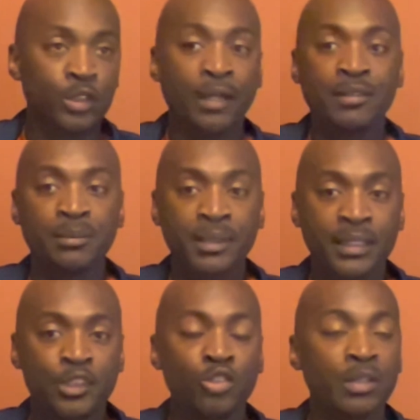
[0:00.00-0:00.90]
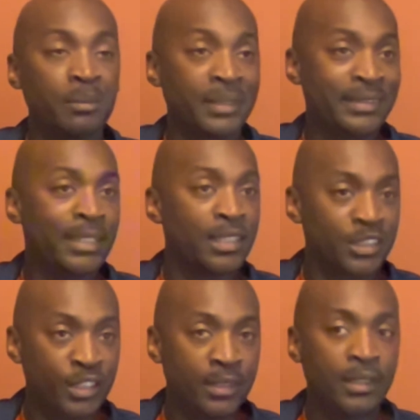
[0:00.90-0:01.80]
You have to be extremely
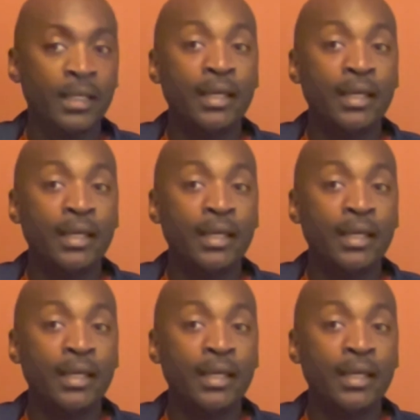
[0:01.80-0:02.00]
diligent